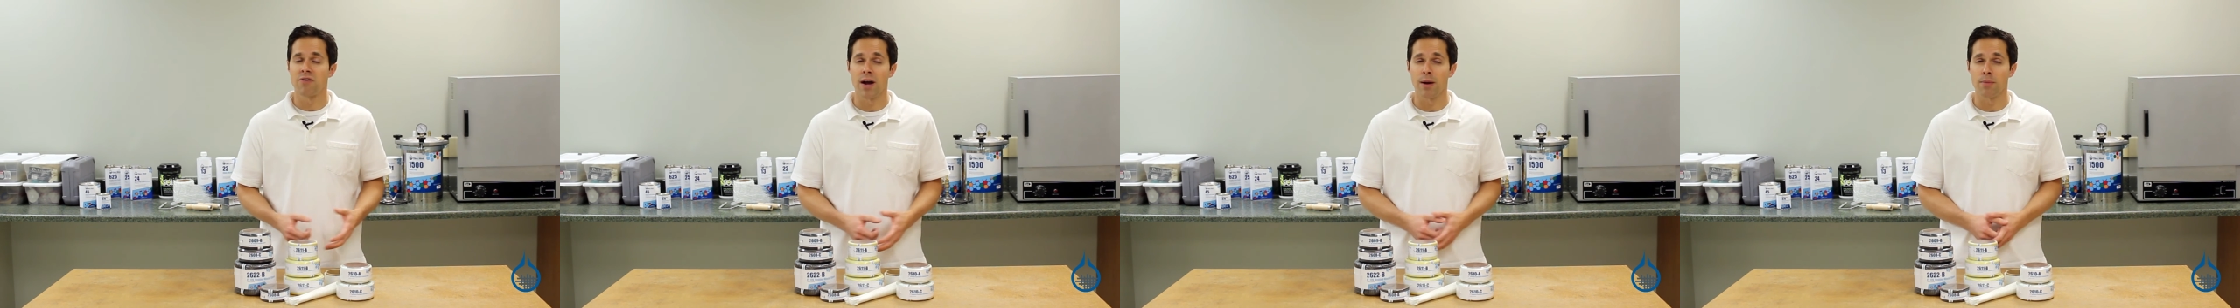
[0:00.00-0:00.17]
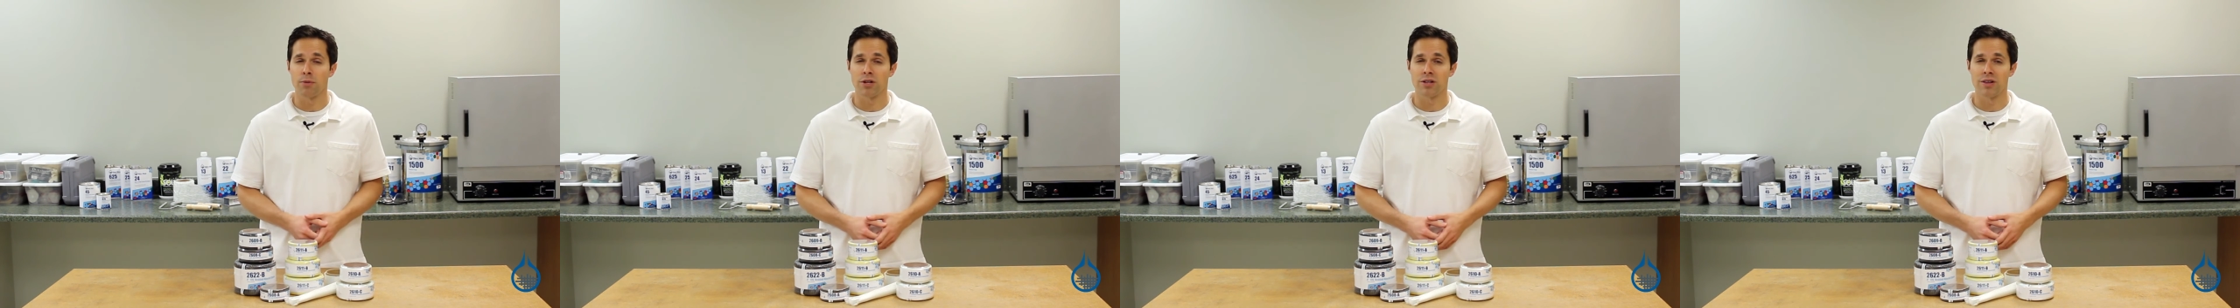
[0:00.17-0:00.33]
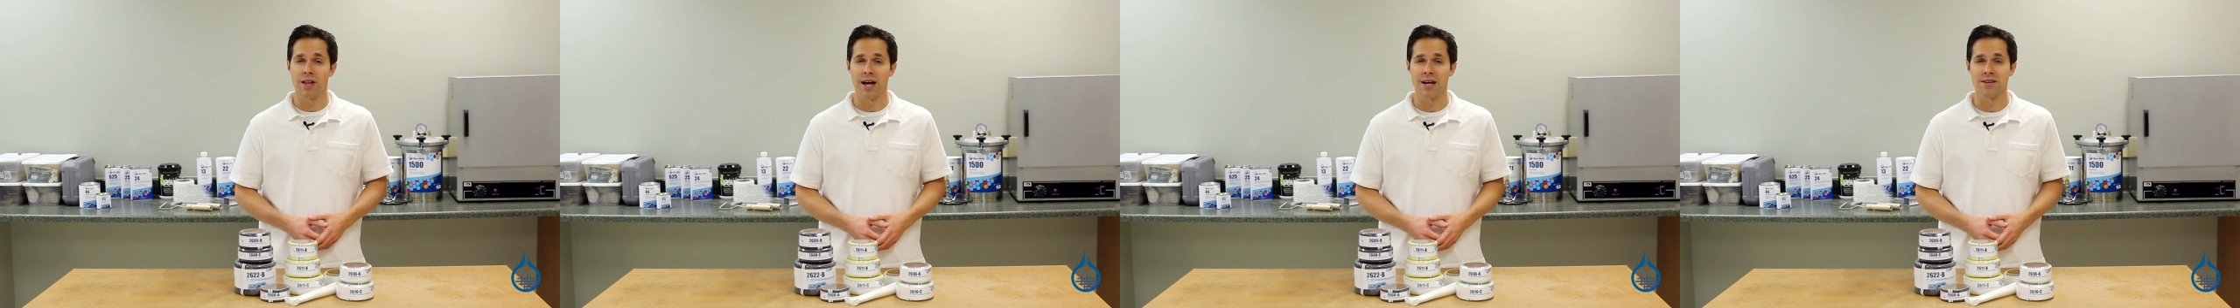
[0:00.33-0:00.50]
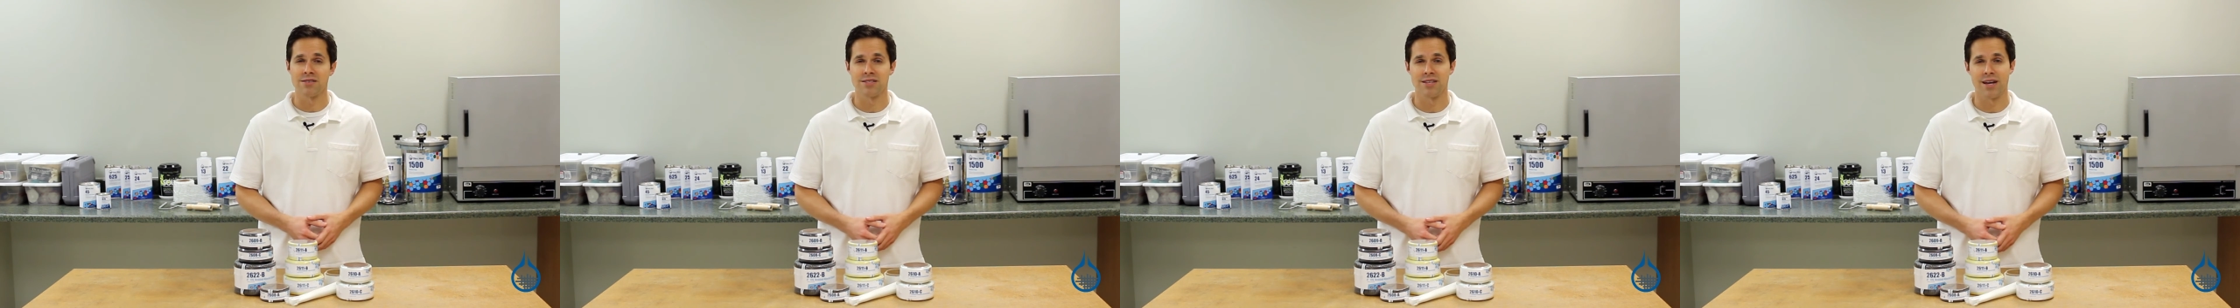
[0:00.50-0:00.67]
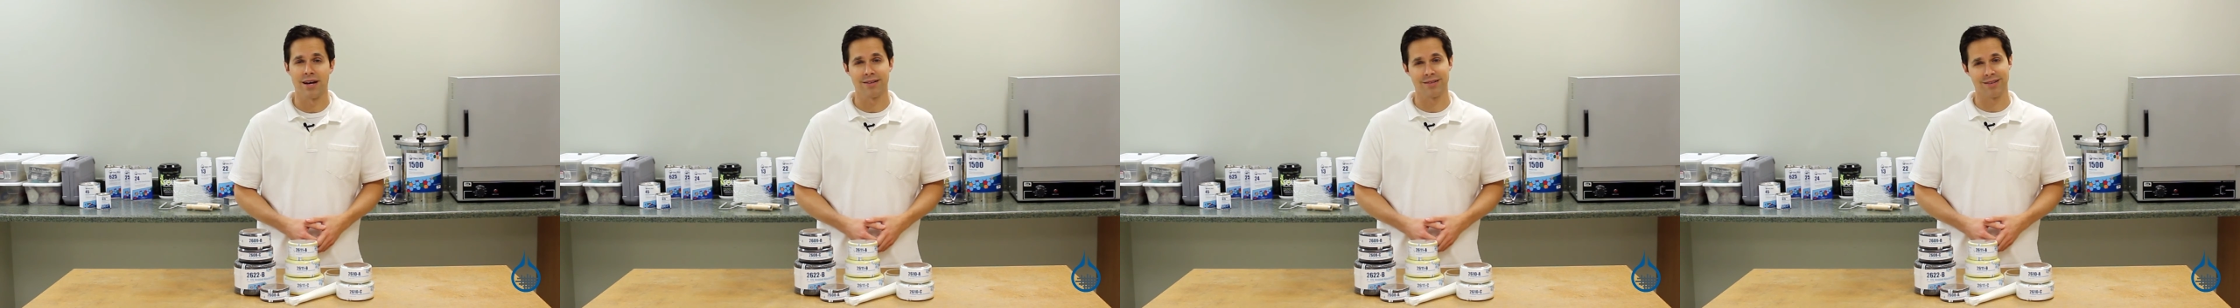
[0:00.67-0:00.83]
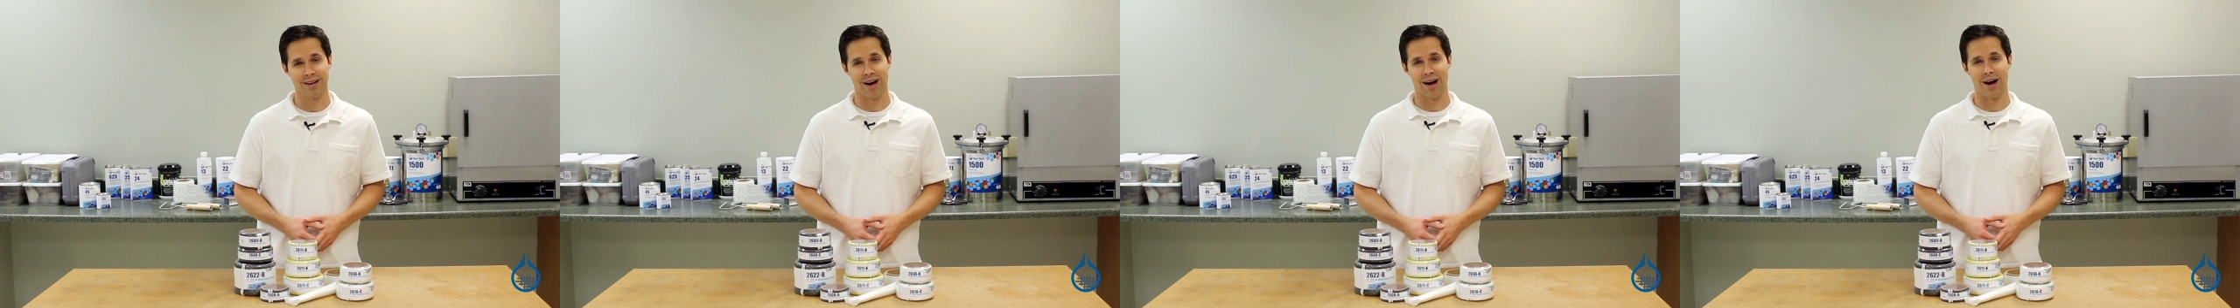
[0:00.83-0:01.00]
Fiberglast
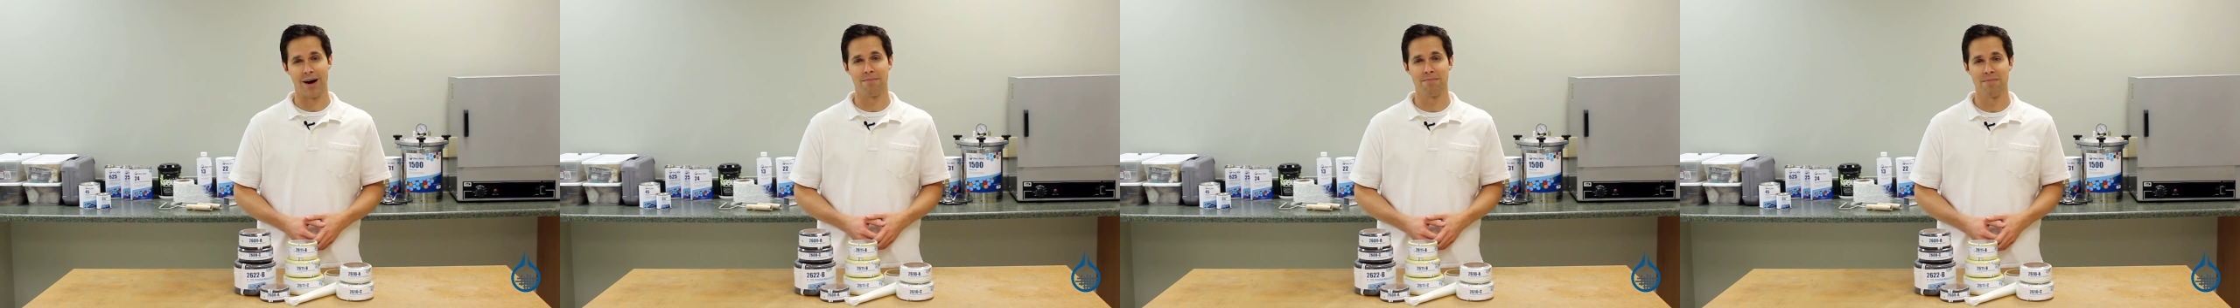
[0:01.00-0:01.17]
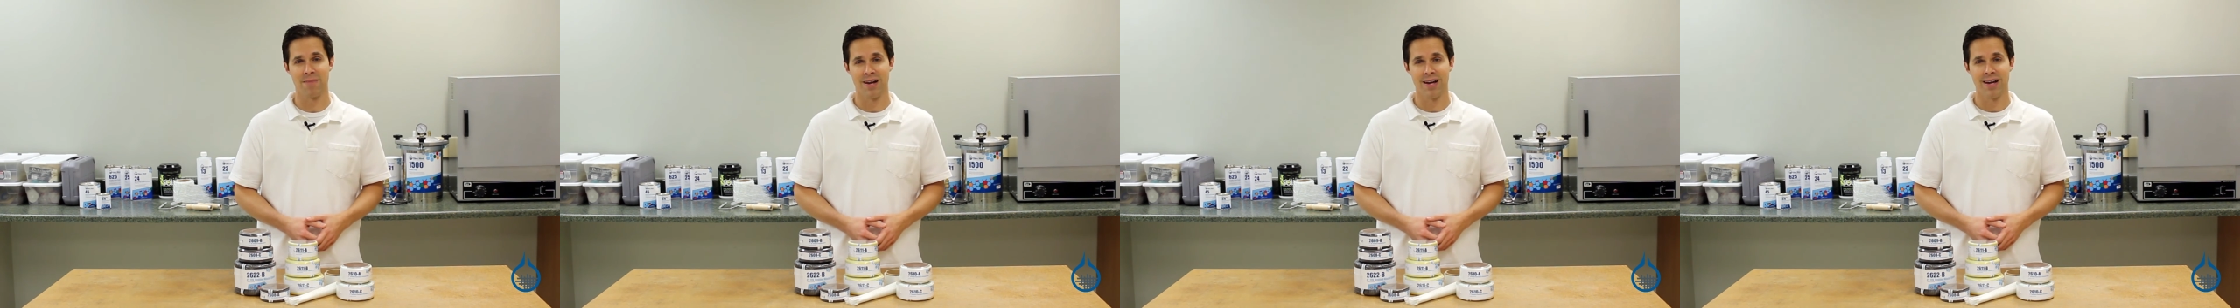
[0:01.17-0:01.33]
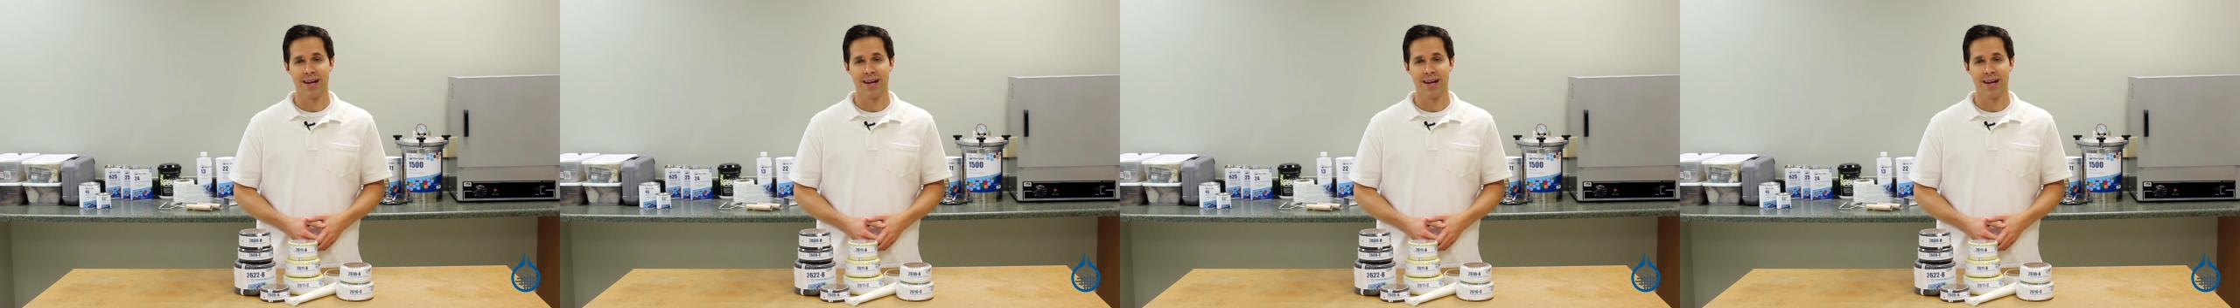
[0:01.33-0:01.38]
dot com